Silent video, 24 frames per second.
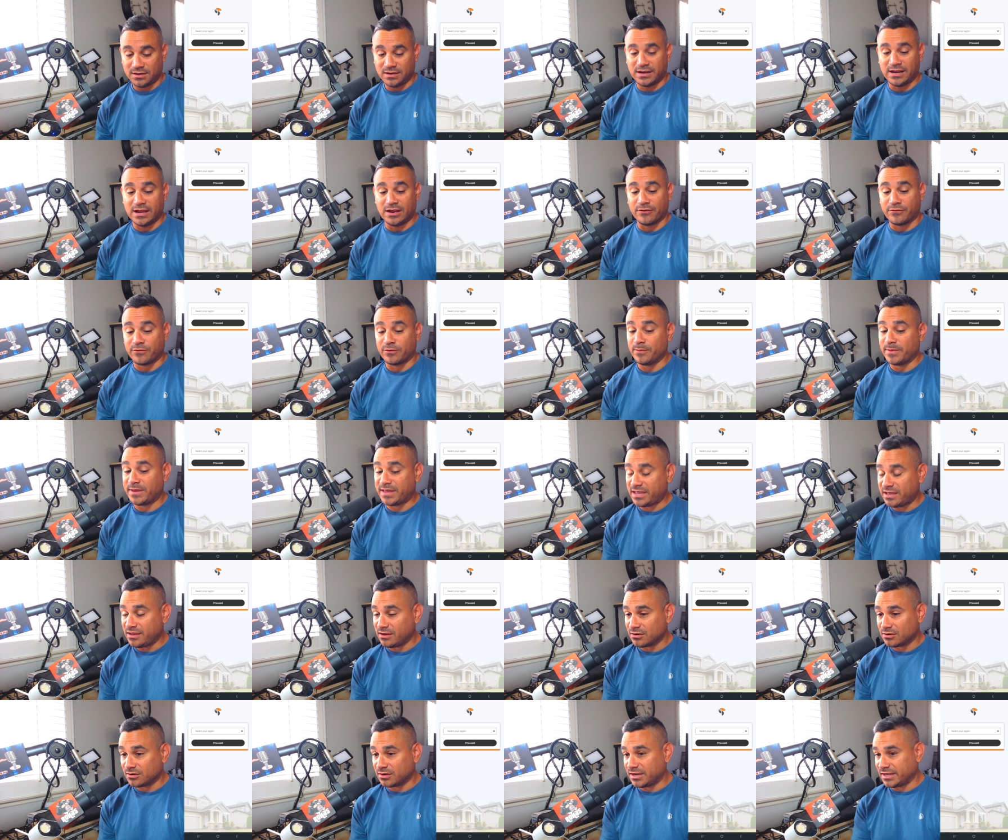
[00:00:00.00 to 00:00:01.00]
Now from
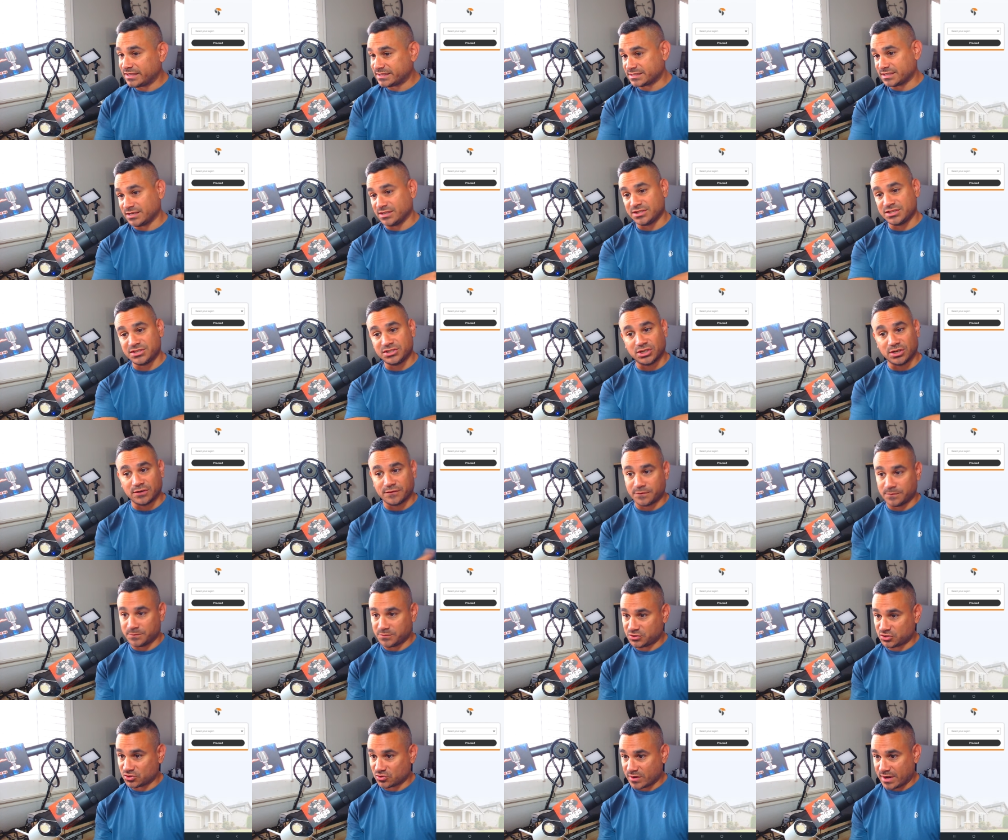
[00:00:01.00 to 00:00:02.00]
here, it's going to start
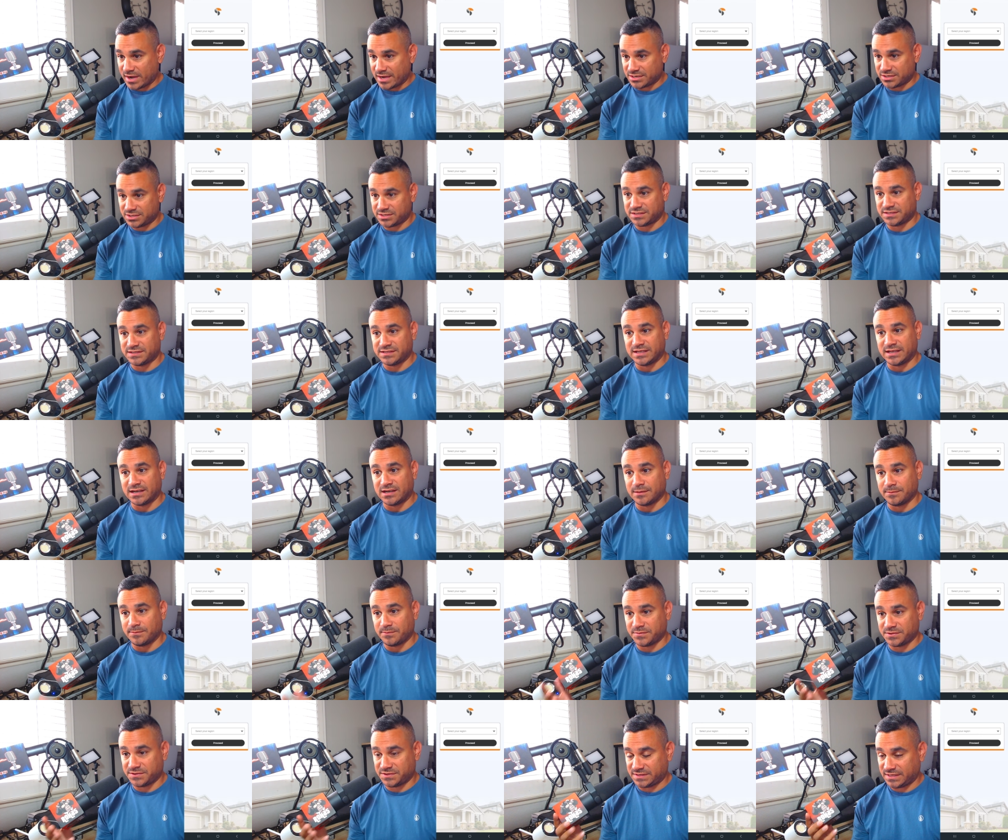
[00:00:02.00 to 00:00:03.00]
from scratch. Set
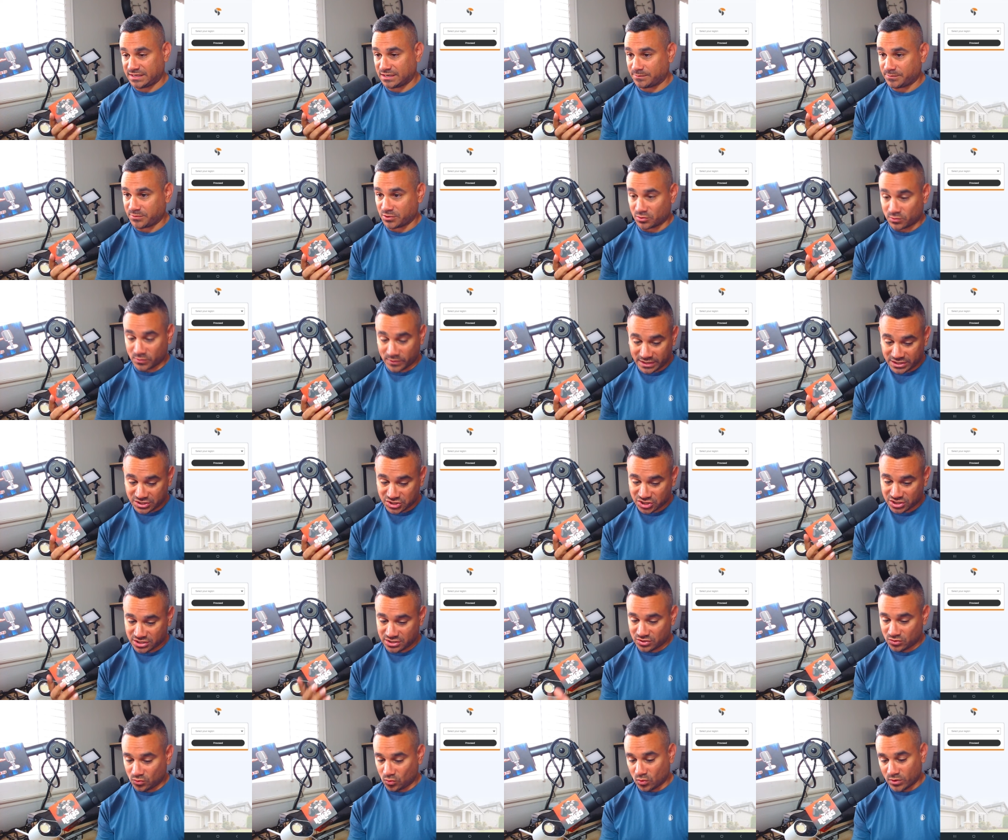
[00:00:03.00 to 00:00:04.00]
up, set up your
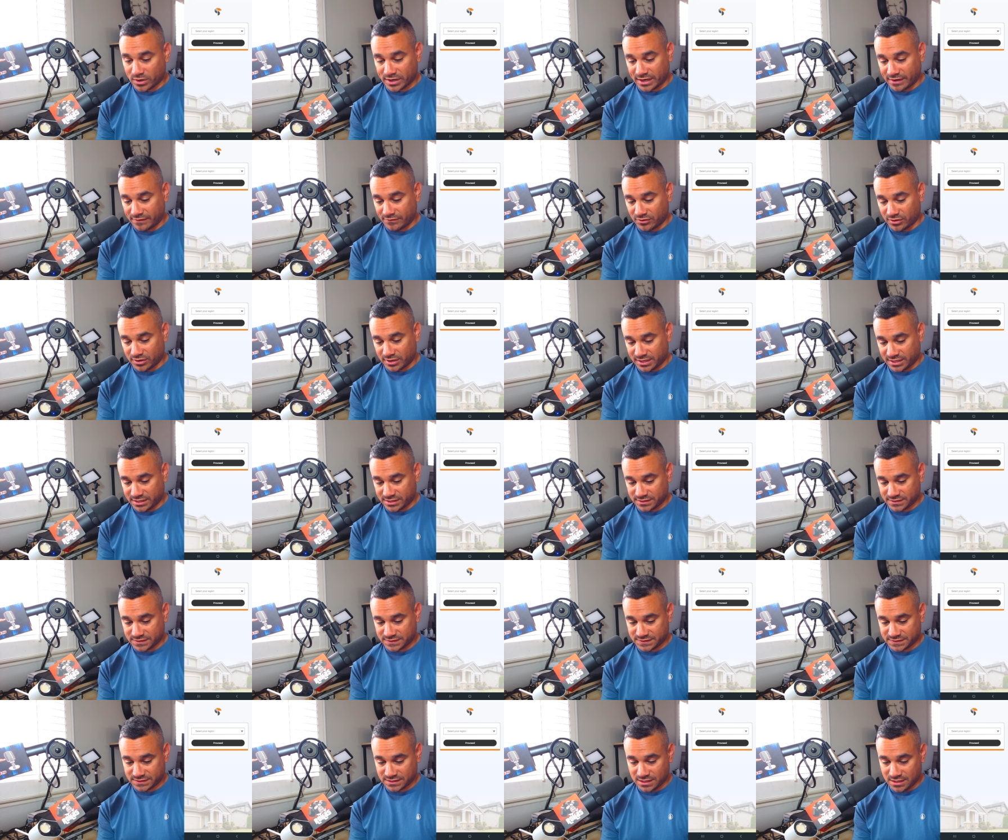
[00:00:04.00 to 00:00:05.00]
region, whatever it
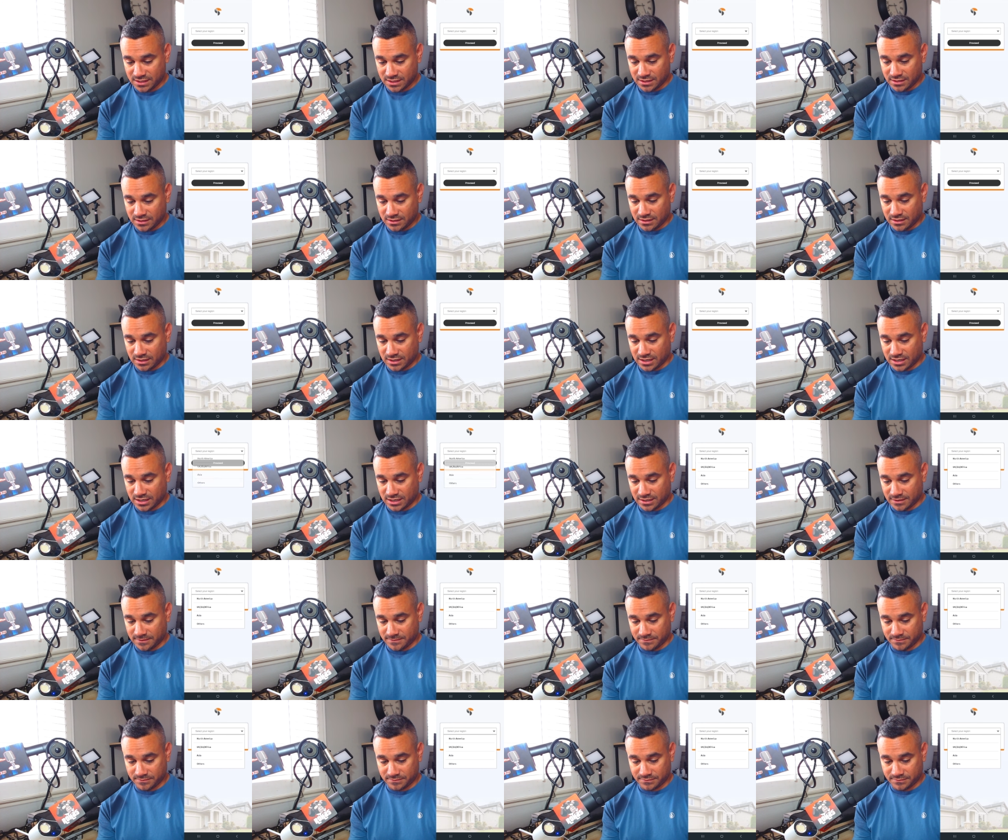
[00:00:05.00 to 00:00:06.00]
is.
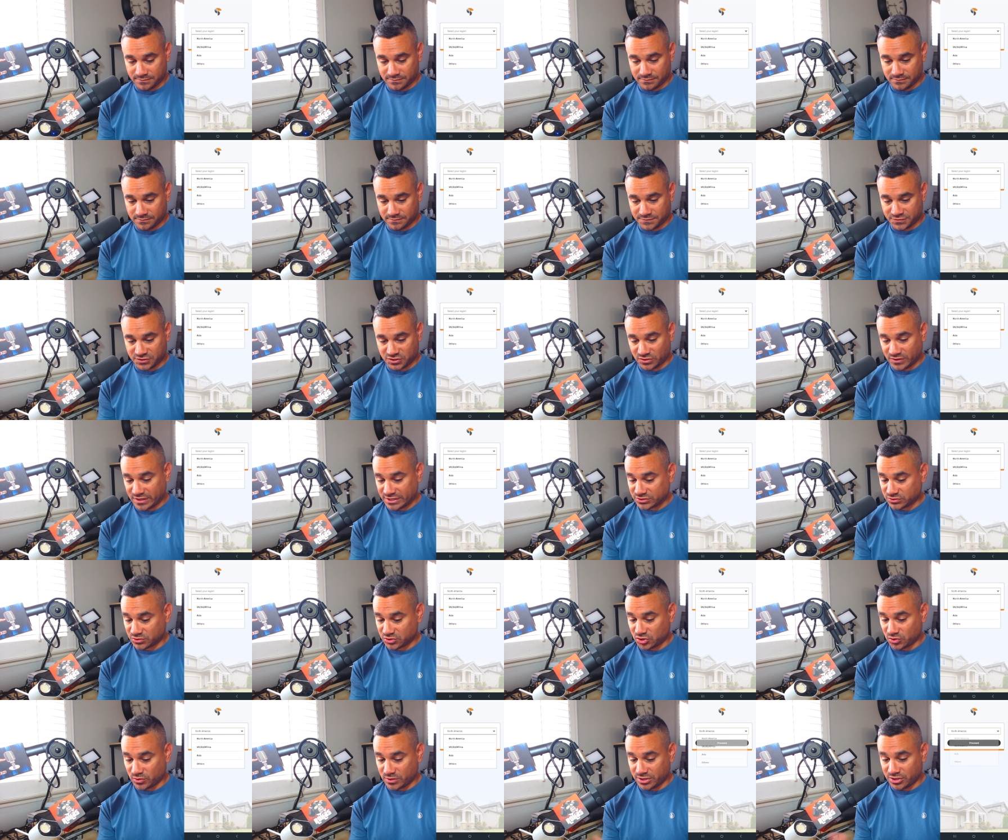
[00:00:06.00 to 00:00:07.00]
Um, so that's
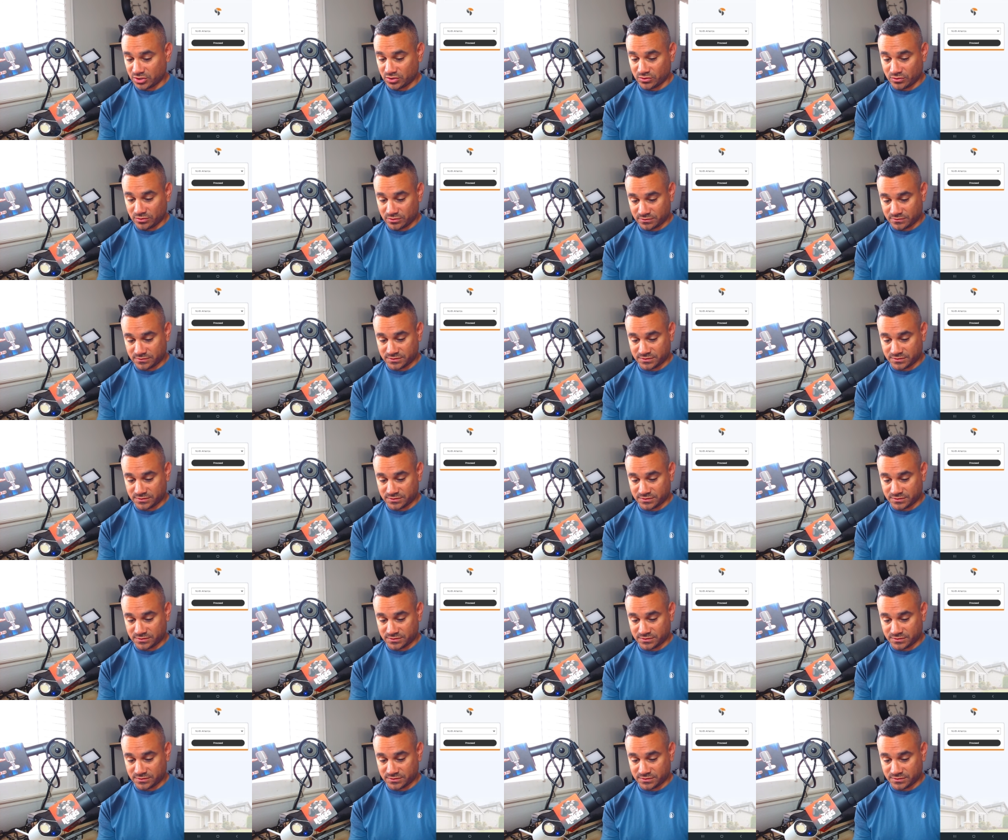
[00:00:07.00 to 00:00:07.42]
what you want to do.